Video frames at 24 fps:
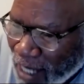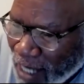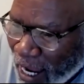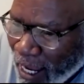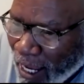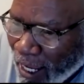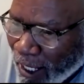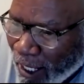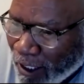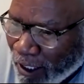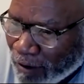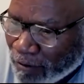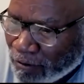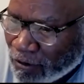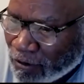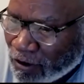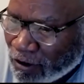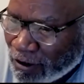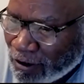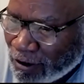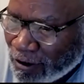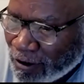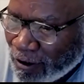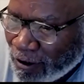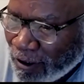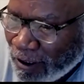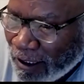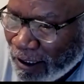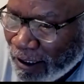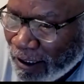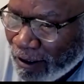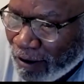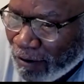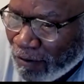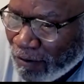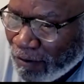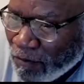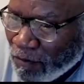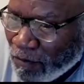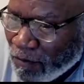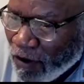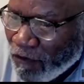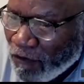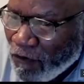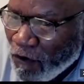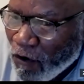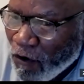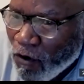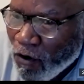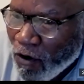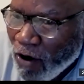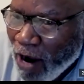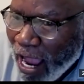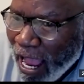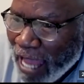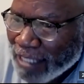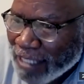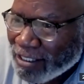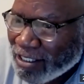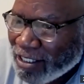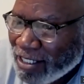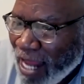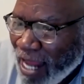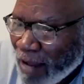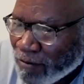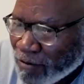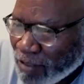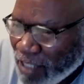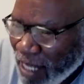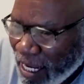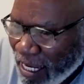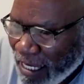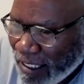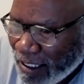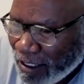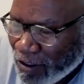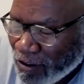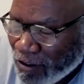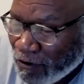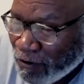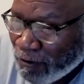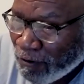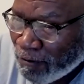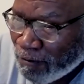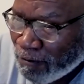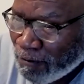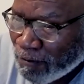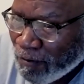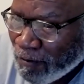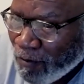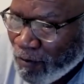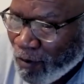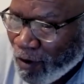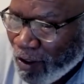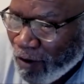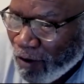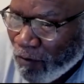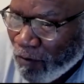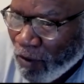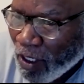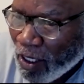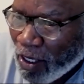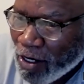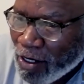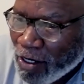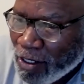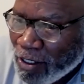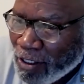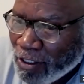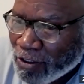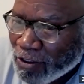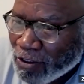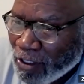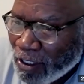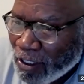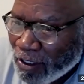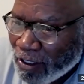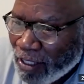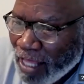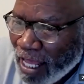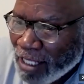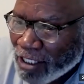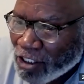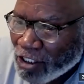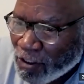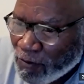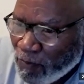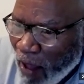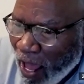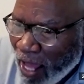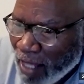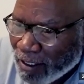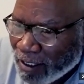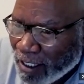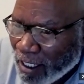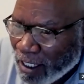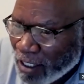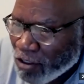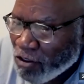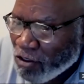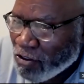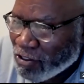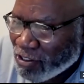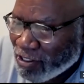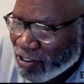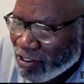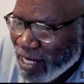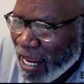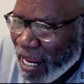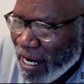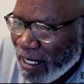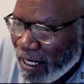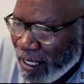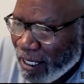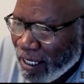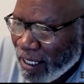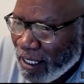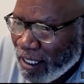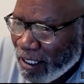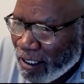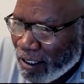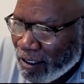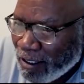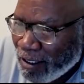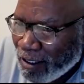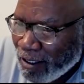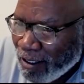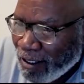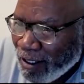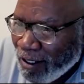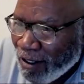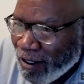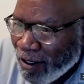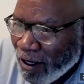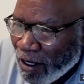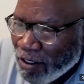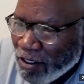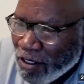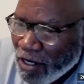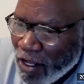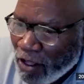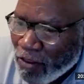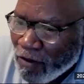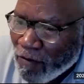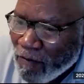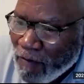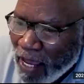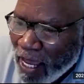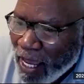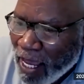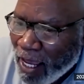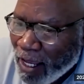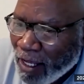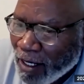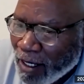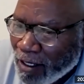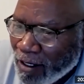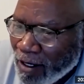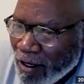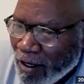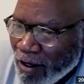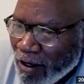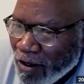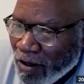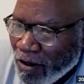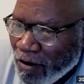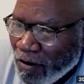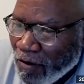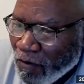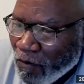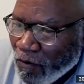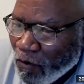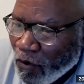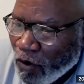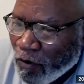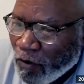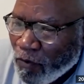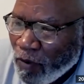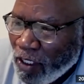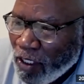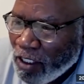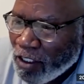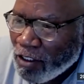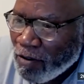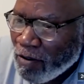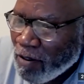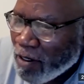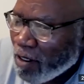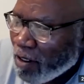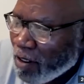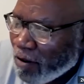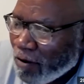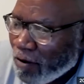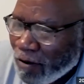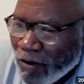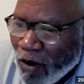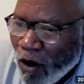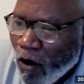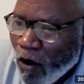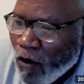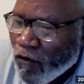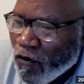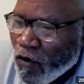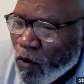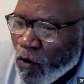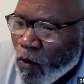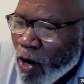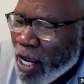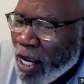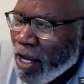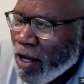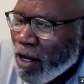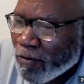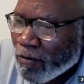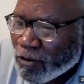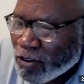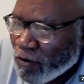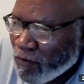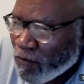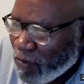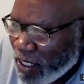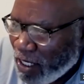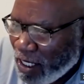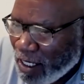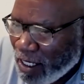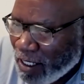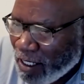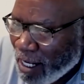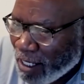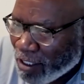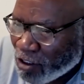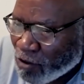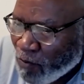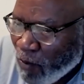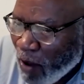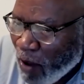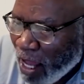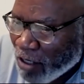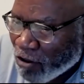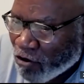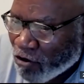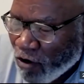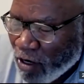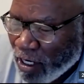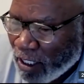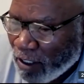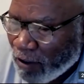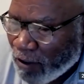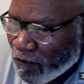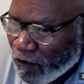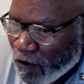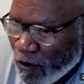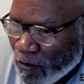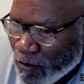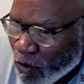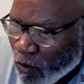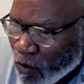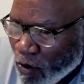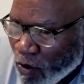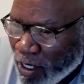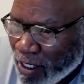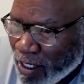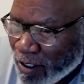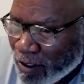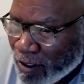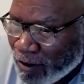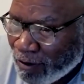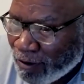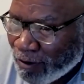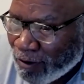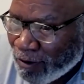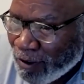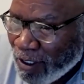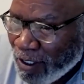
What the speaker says: times before I stop taking it. Because that spot that you're standing in, another man would be overwhelmed to be in that spot drinking from the well.